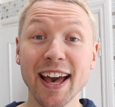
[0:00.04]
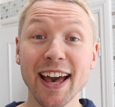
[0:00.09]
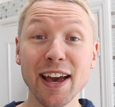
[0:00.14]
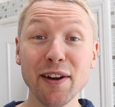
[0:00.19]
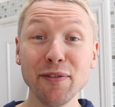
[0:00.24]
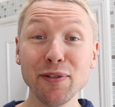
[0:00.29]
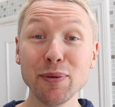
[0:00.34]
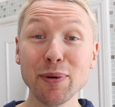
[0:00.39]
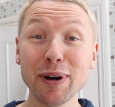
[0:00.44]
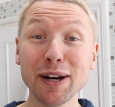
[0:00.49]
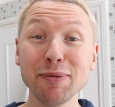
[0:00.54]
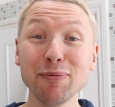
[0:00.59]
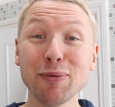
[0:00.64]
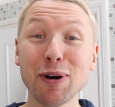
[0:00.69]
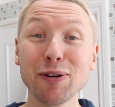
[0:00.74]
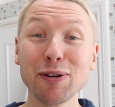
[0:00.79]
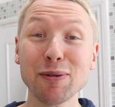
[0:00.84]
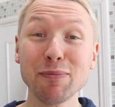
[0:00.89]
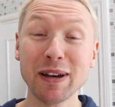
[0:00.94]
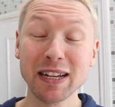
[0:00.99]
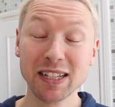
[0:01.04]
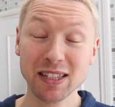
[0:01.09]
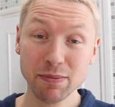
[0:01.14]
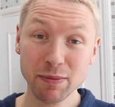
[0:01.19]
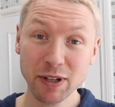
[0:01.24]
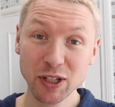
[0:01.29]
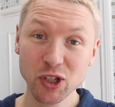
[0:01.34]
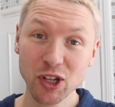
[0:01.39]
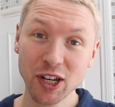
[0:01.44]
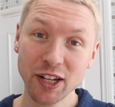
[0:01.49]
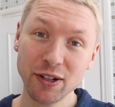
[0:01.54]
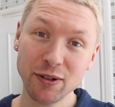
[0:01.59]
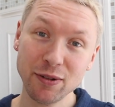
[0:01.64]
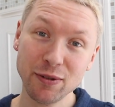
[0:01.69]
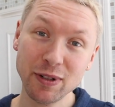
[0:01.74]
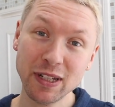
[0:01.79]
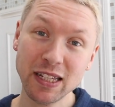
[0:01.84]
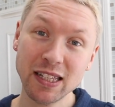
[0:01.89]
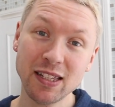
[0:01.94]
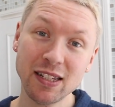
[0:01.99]
Hey everyone, welcome back to my
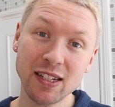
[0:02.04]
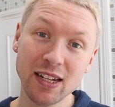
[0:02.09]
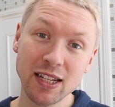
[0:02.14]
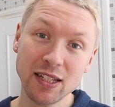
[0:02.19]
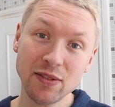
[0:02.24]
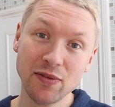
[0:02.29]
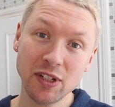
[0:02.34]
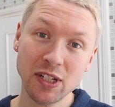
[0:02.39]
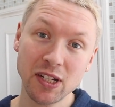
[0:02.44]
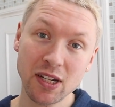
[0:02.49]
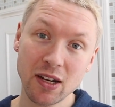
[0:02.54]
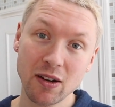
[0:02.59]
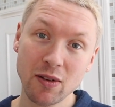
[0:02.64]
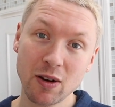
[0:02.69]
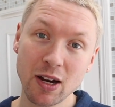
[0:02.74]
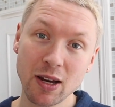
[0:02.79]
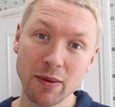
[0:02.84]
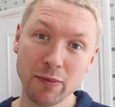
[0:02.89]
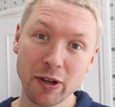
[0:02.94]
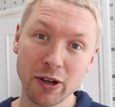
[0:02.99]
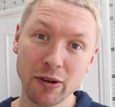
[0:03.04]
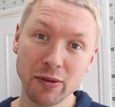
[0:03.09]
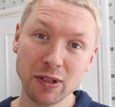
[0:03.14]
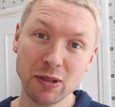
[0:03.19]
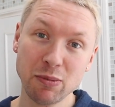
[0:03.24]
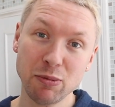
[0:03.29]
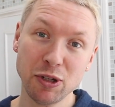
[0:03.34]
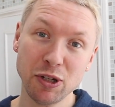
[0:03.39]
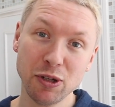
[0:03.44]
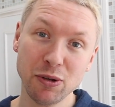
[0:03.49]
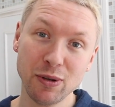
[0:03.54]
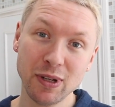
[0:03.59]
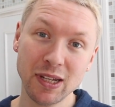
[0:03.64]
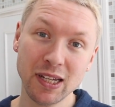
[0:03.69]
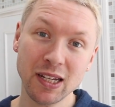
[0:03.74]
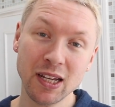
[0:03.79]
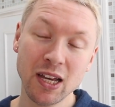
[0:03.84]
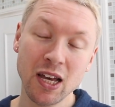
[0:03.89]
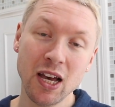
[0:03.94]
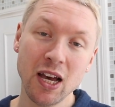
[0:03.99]
channel. In today's video I'm going to be
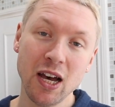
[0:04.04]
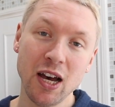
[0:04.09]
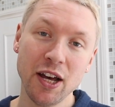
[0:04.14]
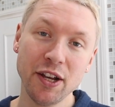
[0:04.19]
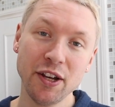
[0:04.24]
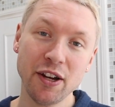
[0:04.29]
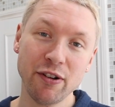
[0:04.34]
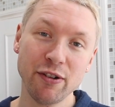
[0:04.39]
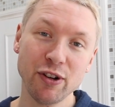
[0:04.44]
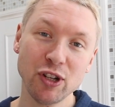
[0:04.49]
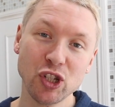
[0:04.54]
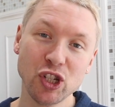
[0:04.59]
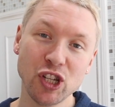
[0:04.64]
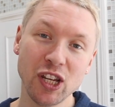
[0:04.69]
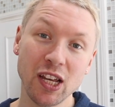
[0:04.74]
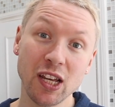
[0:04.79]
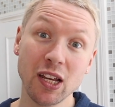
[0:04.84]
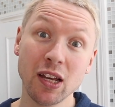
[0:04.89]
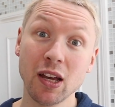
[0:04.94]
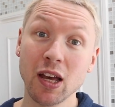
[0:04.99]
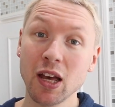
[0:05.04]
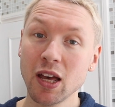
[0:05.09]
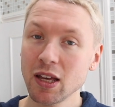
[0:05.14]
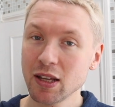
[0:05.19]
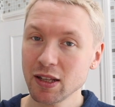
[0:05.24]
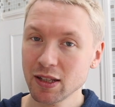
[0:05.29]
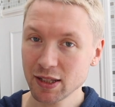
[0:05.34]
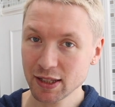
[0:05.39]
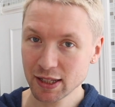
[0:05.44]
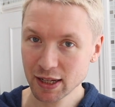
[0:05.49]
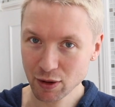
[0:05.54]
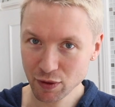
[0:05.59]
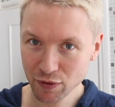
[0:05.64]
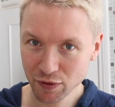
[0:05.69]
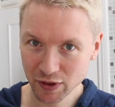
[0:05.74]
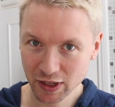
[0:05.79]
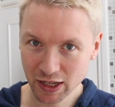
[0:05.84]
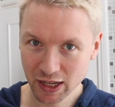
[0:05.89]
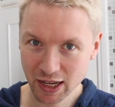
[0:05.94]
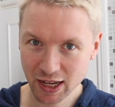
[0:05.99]
doing a nourishing
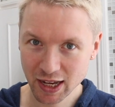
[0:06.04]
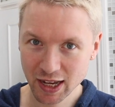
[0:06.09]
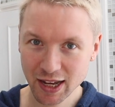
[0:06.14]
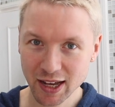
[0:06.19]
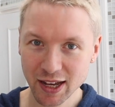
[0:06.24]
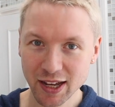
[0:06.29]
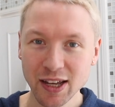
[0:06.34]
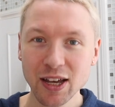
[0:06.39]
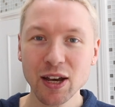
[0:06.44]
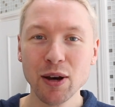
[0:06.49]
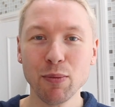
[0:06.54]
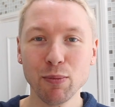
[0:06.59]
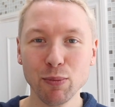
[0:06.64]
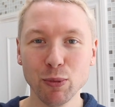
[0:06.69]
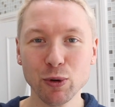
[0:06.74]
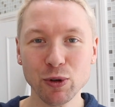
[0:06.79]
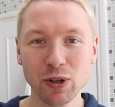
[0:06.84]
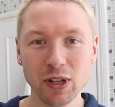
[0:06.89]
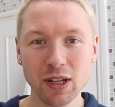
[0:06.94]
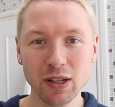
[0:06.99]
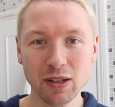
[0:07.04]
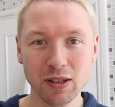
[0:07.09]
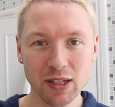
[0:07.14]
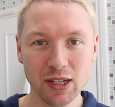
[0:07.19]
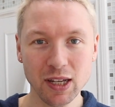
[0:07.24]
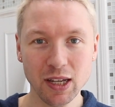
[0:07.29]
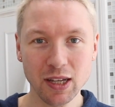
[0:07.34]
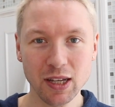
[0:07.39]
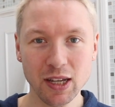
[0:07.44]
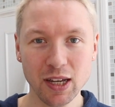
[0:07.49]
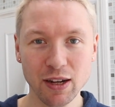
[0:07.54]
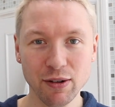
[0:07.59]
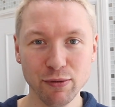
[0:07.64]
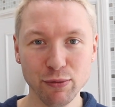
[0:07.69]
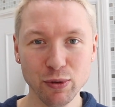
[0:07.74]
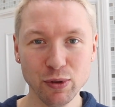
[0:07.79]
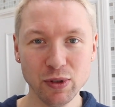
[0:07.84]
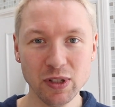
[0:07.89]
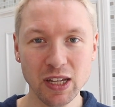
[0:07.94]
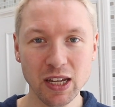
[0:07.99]
self-care morning skincare
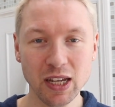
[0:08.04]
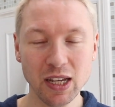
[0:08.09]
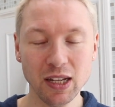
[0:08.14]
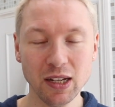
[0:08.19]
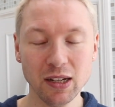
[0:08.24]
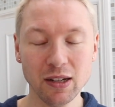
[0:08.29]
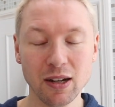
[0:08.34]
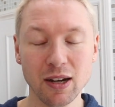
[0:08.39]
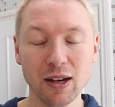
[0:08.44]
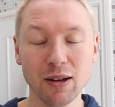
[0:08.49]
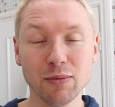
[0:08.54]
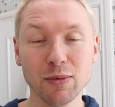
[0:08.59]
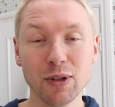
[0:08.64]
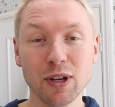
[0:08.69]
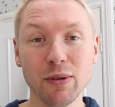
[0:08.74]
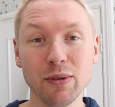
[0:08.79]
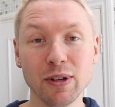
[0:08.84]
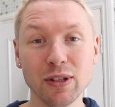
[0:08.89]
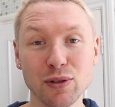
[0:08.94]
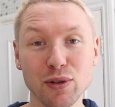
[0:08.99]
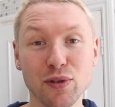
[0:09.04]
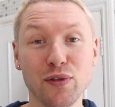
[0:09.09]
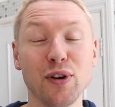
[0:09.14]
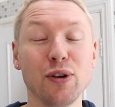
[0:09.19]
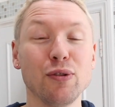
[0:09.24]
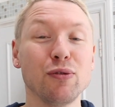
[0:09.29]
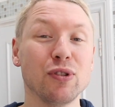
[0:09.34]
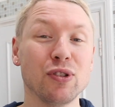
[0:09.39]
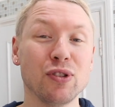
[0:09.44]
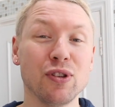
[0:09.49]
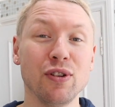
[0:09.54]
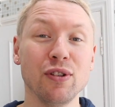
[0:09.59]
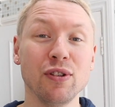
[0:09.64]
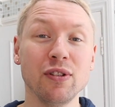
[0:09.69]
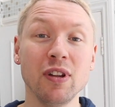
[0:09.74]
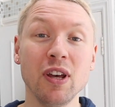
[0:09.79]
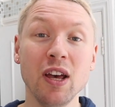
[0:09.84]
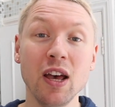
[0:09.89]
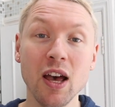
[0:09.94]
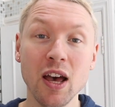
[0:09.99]
routine. I'm going to focus
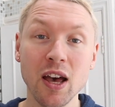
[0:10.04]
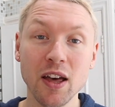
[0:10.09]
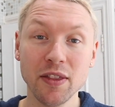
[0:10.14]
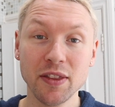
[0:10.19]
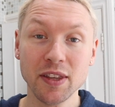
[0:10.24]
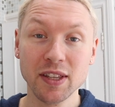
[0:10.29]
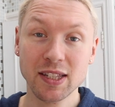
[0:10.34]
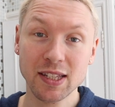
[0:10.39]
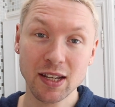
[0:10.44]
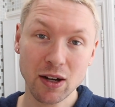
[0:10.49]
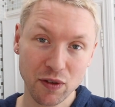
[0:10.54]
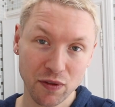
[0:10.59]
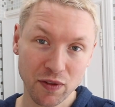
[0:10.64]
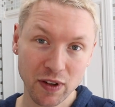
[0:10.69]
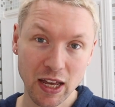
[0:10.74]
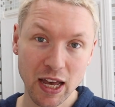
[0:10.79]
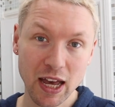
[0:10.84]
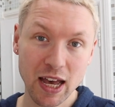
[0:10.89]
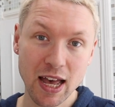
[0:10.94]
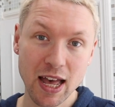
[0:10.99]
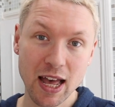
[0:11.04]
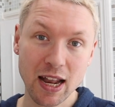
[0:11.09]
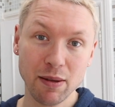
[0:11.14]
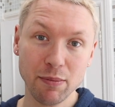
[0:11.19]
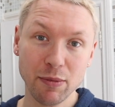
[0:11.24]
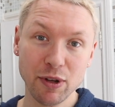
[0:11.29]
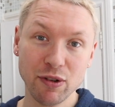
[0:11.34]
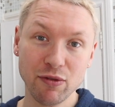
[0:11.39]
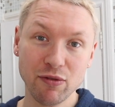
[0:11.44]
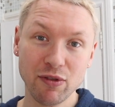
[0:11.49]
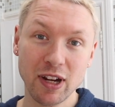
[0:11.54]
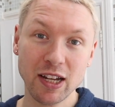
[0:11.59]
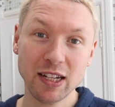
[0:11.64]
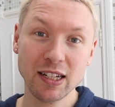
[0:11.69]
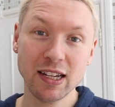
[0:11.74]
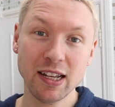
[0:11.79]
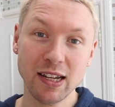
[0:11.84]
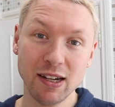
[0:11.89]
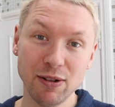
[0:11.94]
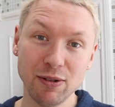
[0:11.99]
on the self-care element right
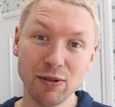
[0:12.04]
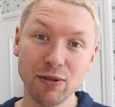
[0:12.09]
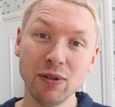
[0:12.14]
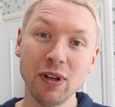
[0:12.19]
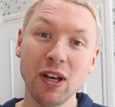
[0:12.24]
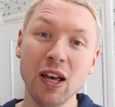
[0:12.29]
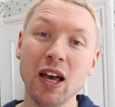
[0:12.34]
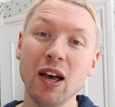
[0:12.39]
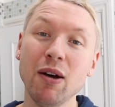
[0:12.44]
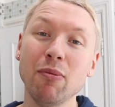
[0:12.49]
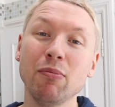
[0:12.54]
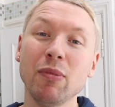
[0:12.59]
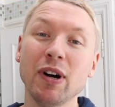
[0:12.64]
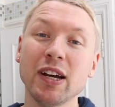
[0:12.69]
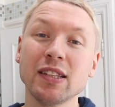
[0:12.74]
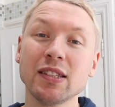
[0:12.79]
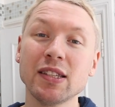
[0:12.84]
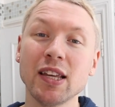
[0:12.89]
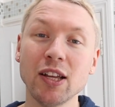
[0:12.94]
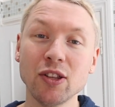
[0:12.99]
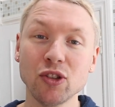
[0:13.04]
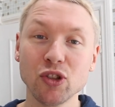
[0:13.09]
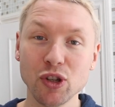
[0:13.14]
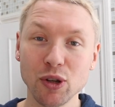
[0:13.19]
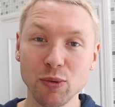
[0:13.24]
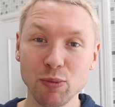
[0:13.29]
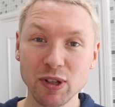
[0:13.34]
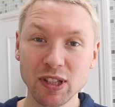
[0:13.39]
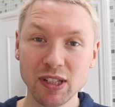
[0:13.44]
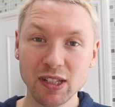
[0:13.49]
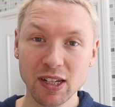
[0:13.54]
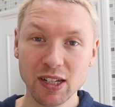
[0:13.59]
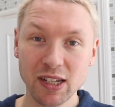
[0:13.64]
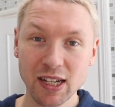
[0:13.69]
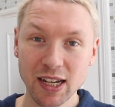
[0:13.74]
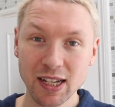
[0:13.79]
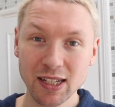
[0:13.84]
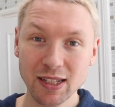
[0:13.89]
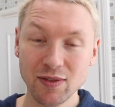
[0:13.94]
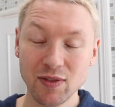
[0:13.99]
now. My intention with
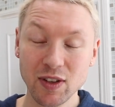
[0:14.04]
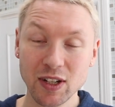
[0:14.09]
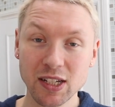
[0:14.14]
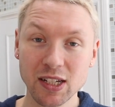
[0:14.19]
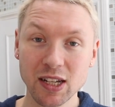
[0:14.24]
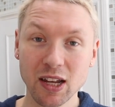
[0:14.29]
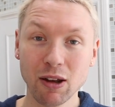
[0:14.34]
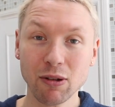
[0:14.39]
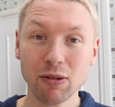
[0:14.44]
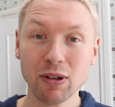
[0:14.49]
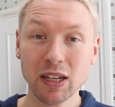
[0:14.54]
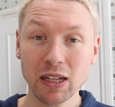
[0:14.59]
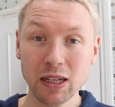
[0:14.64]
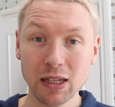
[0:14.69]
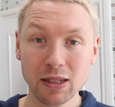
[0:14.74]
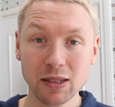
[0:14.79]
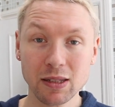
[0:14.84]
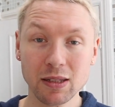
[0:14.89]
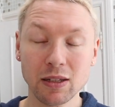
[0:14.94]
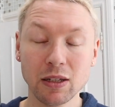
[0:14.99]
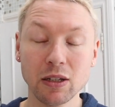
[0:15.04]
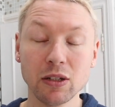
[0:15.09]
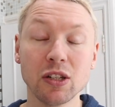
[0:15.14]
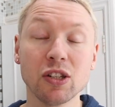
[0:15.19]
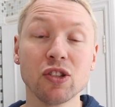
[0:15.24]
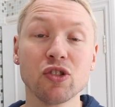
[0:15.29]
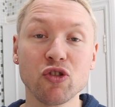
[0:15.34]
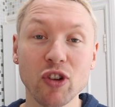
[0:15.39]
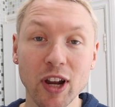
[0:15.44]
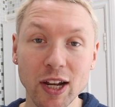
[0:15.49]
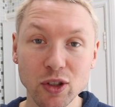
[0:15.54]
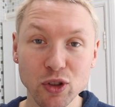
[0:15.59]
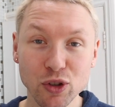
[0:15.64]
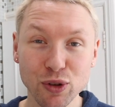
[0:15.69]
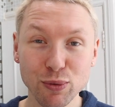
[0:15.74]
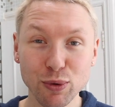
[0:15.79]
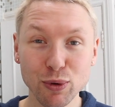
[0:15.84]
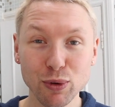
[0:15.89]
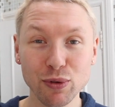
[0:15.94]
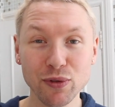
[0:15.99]
today's video is to distract
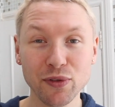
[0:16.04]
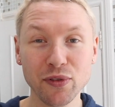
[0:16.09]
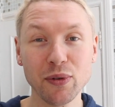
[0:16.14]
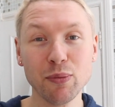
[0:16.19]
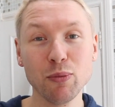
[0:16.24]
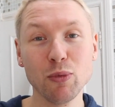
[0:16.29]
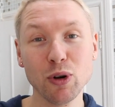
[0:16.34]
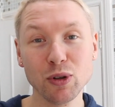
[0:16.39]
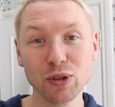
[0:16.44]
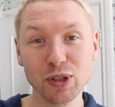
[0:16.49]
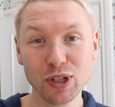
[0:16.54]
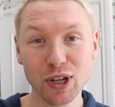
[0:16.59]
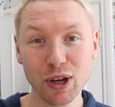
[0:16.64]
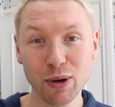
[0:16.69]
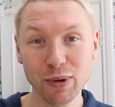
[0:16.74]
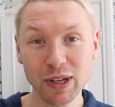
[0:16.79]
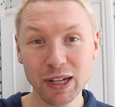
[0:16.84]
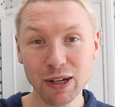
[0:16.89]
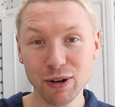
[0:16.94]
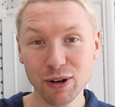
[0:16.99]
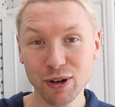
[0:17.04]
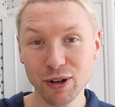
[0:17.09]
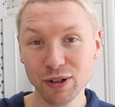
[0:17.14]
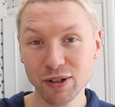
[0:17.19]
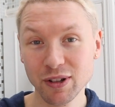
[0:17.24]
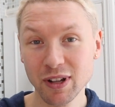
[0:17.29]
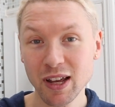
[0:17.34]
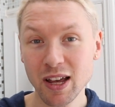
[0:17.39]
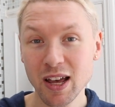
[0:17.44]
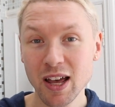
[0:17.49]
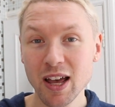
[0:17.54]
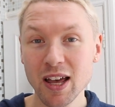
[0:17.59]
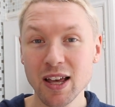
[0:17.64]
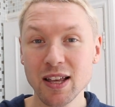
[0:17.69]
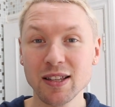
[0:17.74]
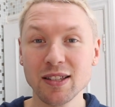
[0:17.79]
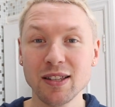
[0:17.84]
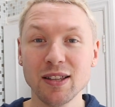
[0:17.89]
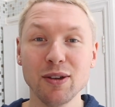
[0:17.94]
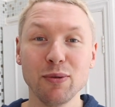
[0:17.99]
you all from what's going on
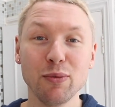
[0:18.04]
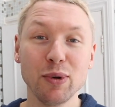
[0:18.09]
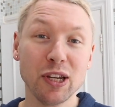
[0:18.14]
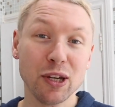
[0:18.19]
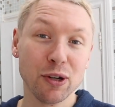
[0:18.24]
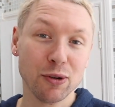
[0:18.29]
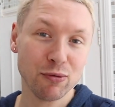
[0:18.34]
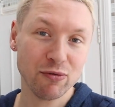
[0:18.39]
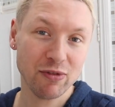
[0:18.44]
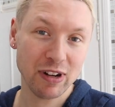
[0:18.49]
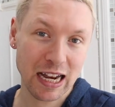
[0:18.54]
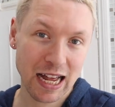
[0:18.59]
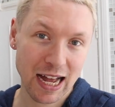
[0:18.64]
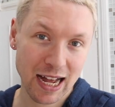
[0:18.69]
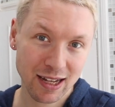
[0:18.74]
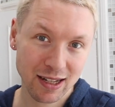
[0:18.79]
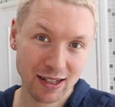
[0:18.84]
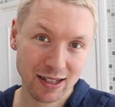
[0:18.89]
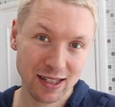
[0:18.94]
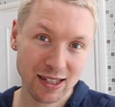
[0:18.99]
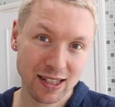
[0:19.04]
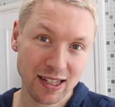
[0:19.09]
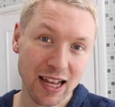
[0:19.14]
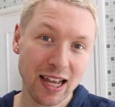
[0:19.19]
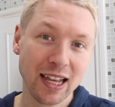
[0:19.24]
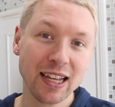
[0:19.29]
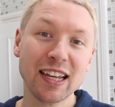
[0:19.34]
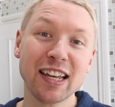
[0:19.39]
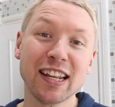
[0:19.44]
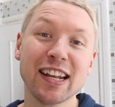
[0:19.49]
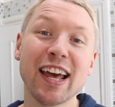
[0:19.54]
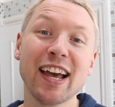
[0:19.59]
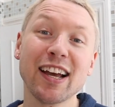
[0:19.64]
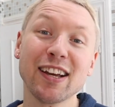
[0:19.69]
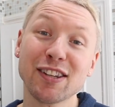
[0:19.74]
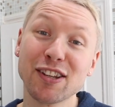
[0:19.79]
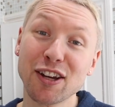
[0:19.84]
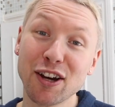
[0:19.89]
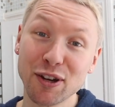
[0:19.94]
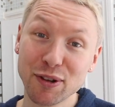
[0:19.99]
so that we can all relax and
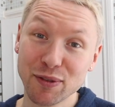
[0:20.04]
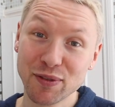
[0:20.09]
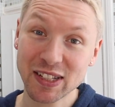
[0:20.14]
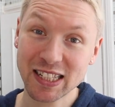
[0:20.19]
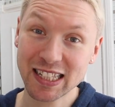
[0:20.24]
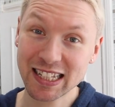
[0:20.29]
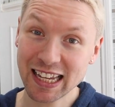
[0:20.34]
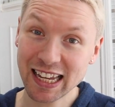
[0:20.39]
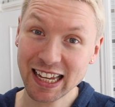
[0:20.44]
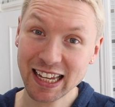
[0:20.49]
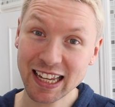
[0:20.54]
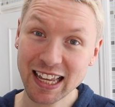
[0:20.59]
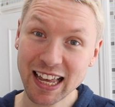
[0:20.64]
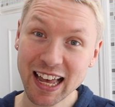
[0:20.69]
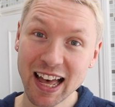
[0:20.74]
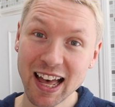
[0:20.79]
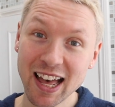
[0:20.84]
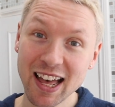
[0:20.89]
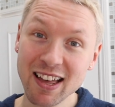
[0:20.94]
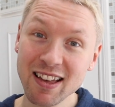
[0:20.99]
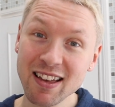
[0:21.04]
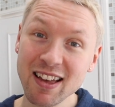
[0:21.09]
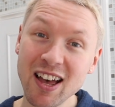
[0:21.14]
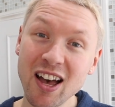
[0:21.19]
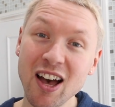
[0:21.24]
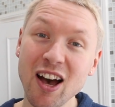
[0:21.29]
connect over skincare.